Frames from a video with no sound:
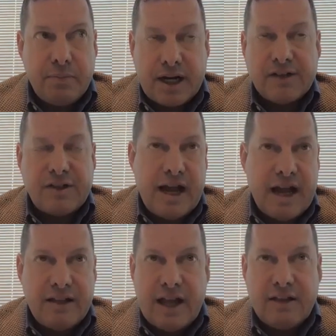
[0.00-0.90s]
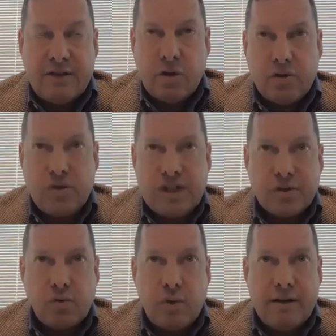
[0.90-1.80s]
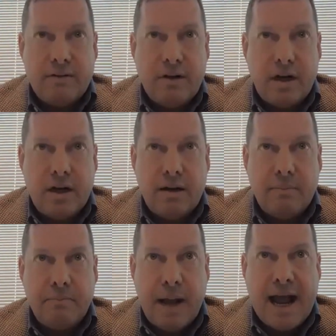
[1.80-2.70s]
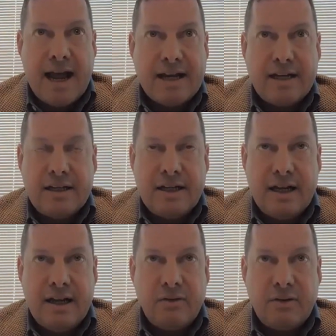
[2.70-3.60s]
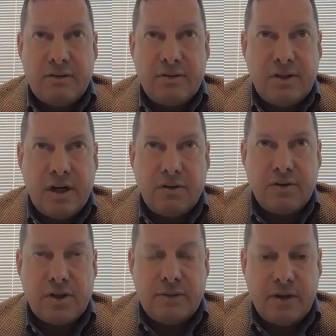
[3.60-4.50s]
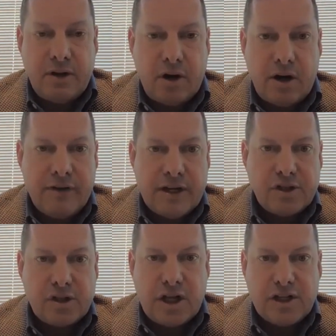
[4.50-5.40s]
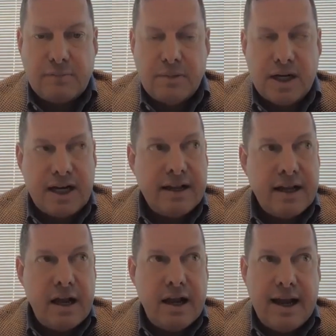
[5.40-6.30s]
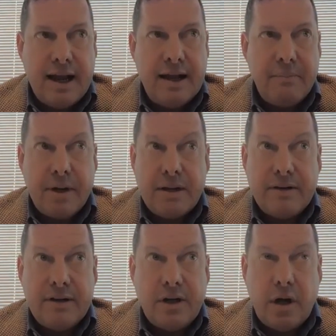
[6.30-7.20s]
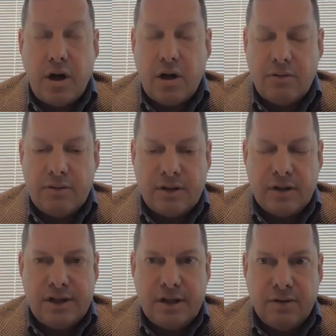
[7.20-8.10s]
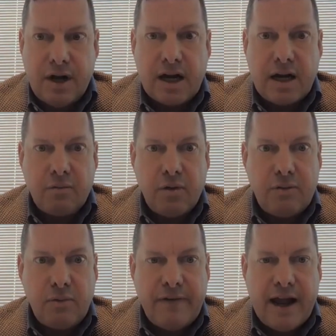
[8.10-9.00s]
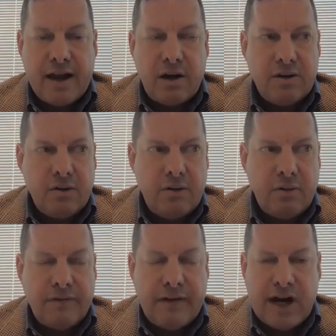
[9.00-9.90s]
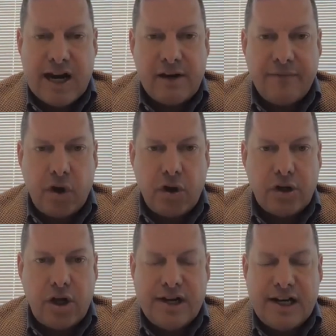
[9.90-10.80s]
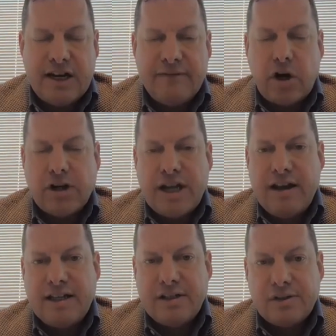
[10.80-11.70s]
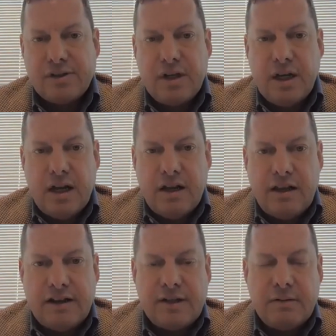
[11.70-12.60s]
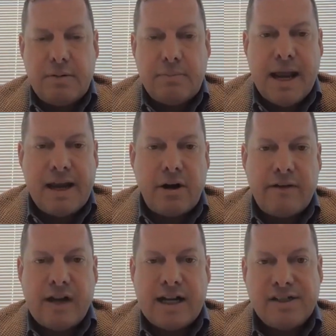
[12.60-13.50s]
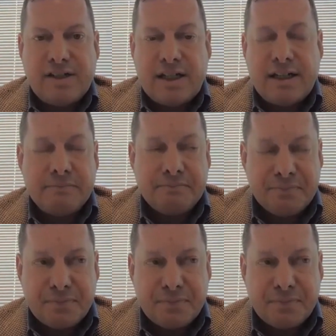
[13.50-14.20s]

because of that those deals went bad, and our investors lost some money. But knock on wood, we've never had a default on any of our debt deals. They seem to be paying off nicely.